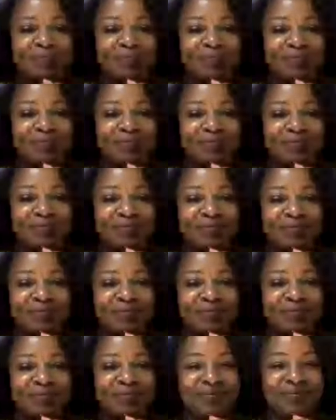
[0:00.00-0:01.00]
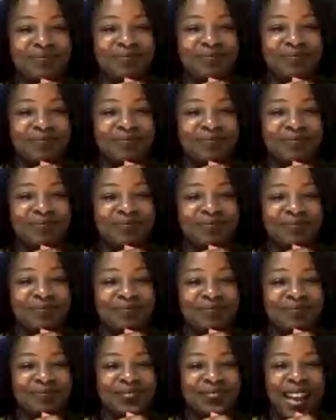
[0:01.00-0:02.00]

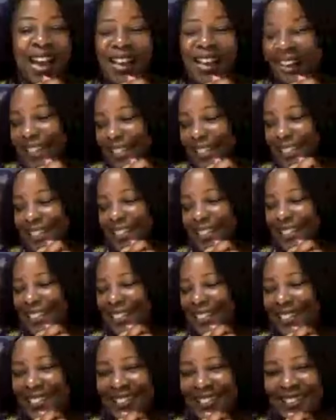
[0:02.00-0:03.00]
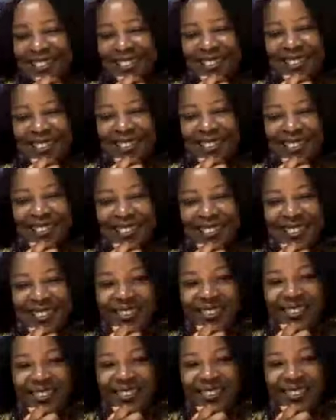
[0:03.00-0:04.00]

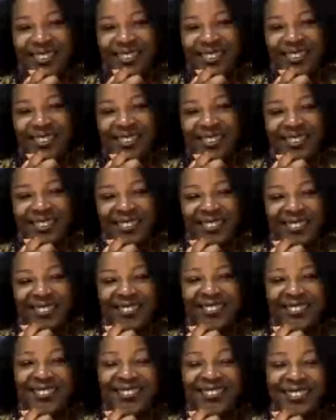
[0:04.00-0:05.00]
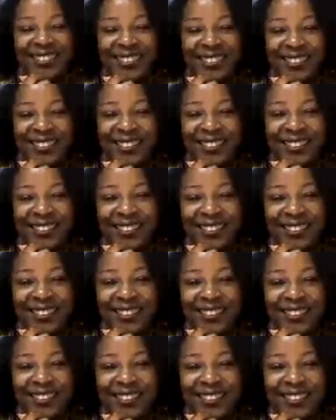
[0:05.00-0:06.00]

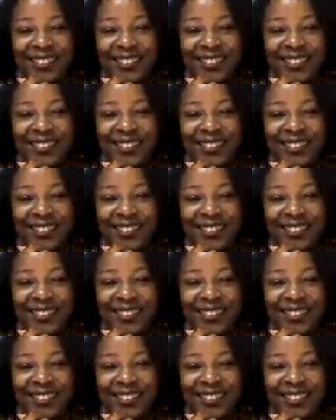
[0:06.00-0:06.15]
[no speech]